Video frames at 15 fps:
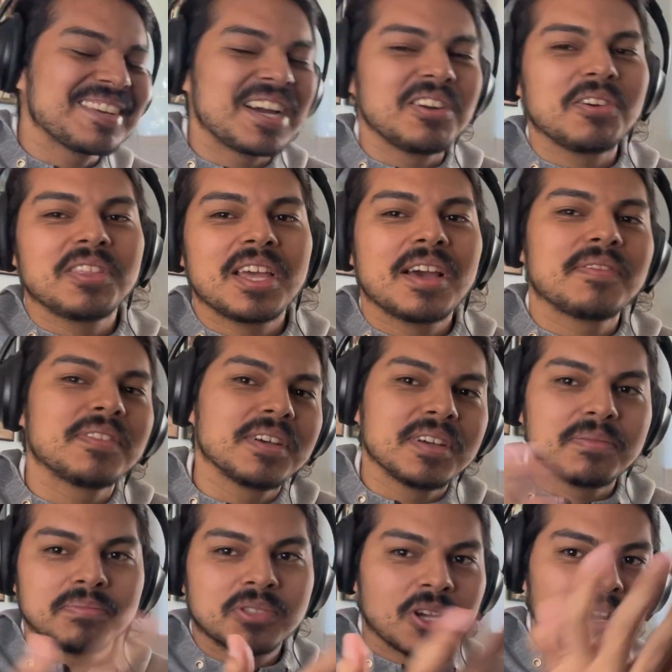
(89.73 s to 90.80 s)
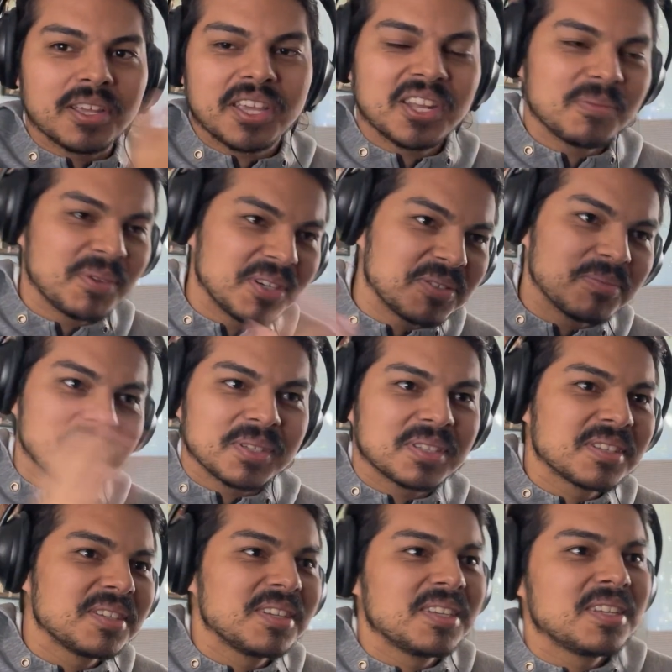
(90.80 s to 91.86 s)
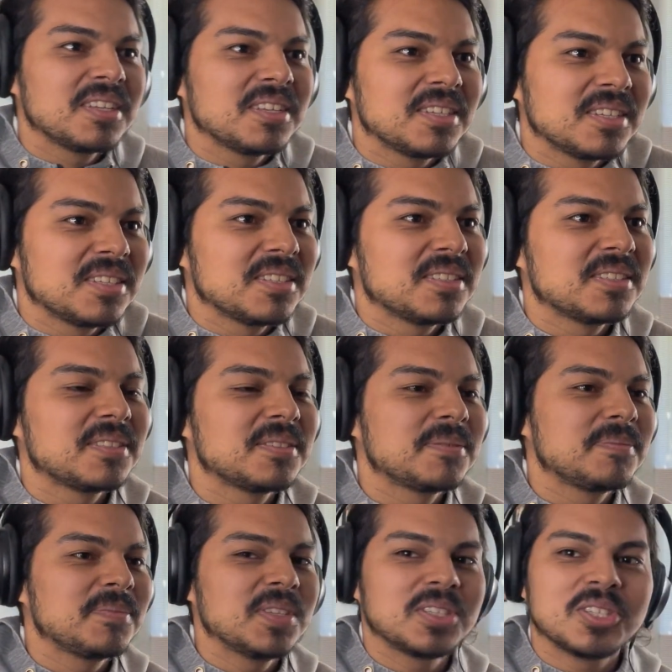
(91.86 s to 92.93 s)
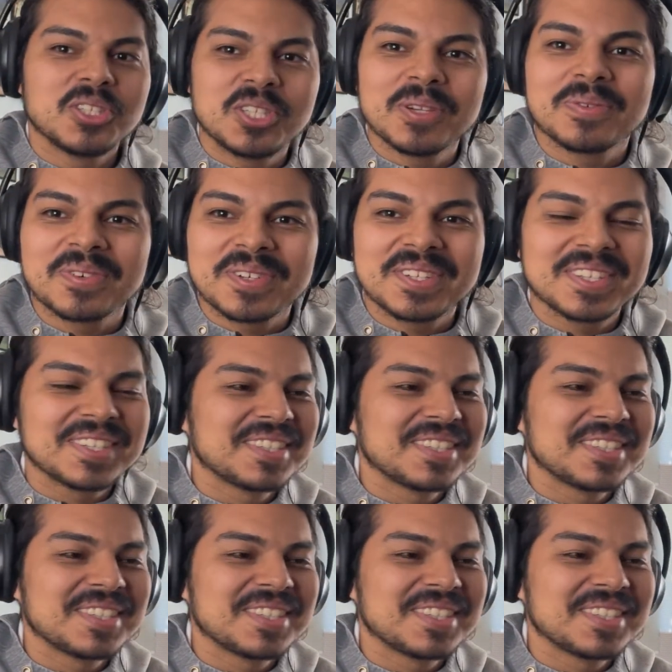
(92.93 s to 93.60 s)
I know they have the Sonic animation, but this is different.